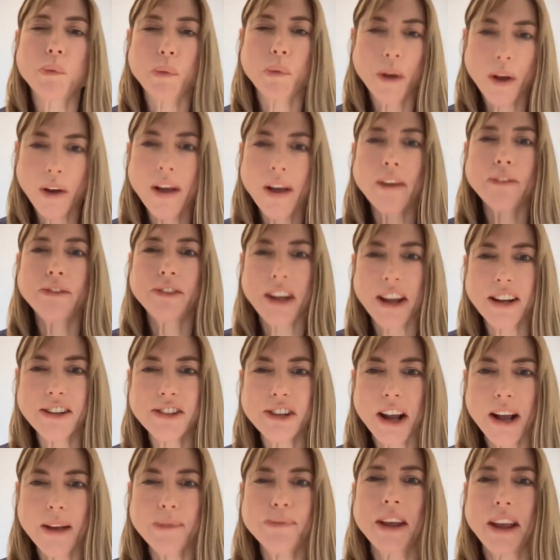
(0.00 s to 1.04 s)
we all have day
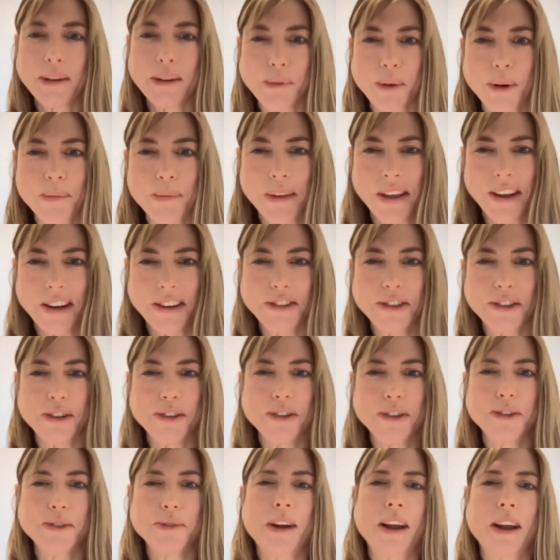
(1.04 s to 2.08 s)
jobs and we're
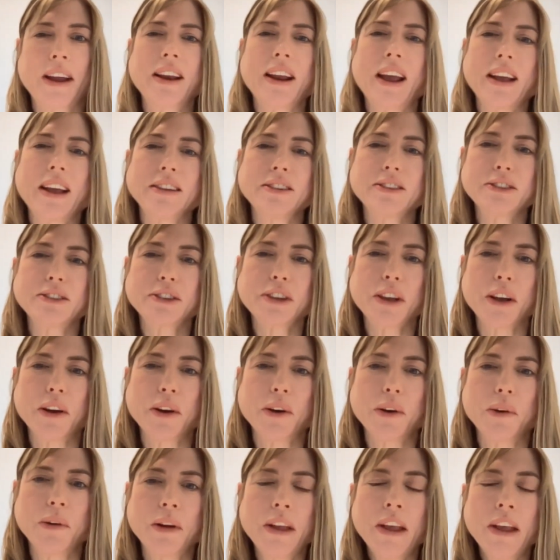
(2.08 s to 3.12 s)
managers, right? And
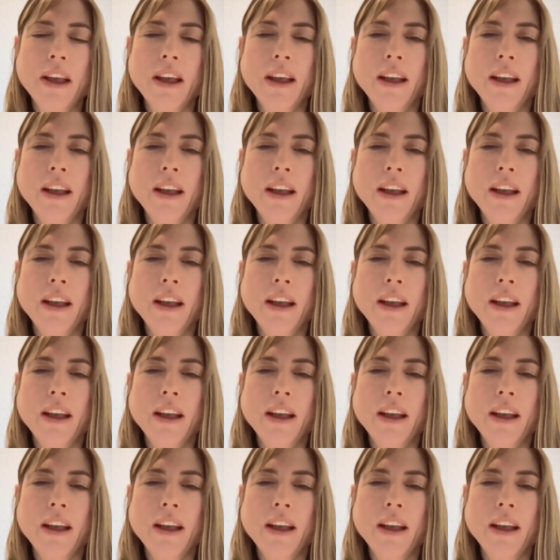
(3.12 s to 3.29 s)
so